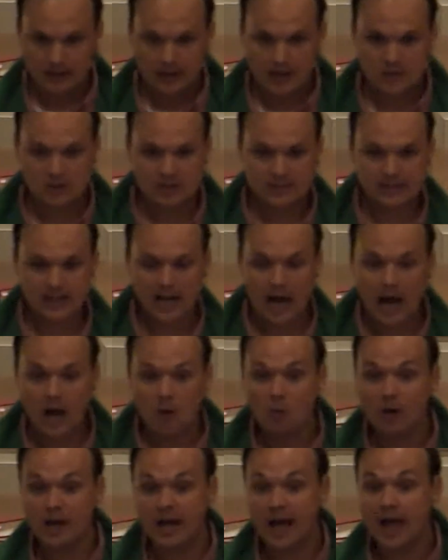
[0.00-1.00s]
And she said, I
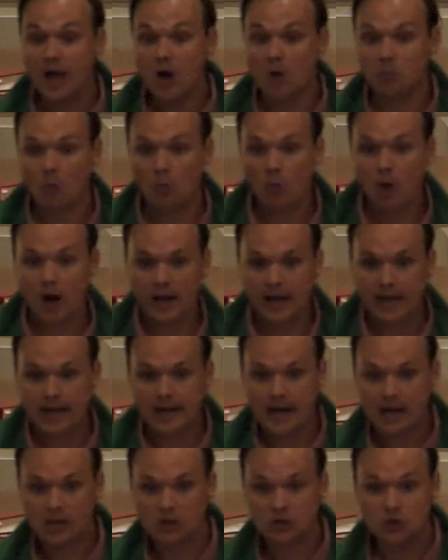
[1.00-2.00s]
want to help. What
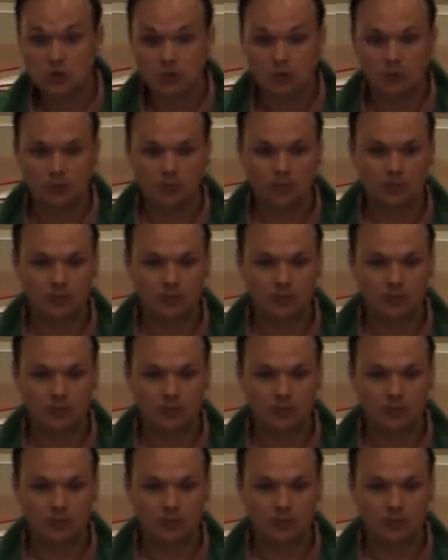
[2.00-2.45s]
can I do?